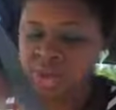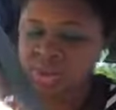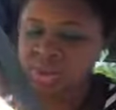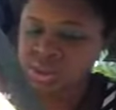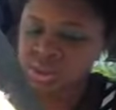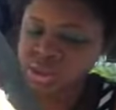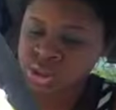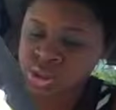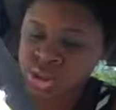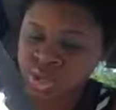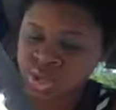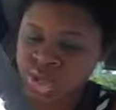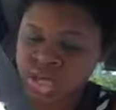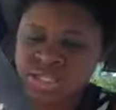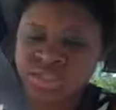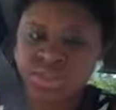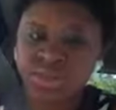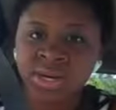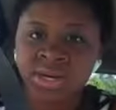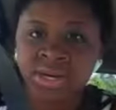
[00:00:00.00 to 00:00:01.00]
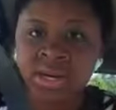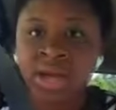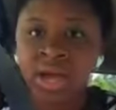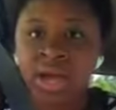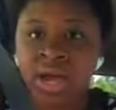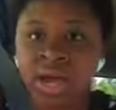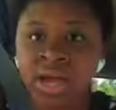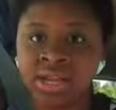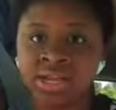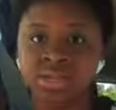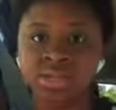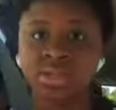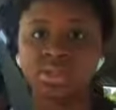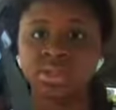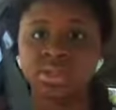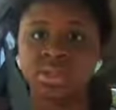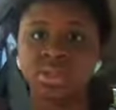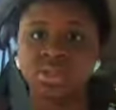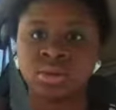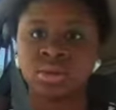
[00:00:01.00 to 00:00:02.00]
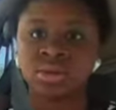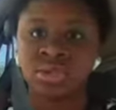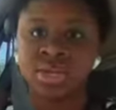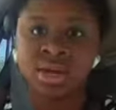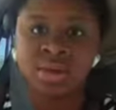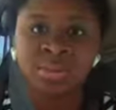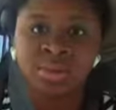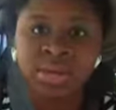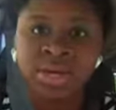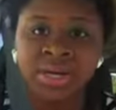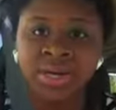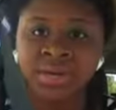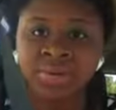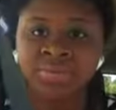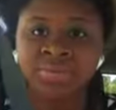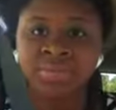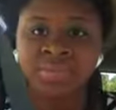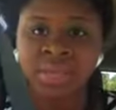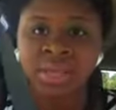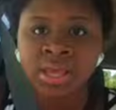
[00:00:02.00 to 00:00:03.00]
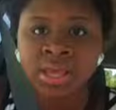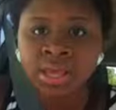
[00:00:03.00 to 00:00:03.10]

I'm gonna show you guys what I got and some of the stores that I went in.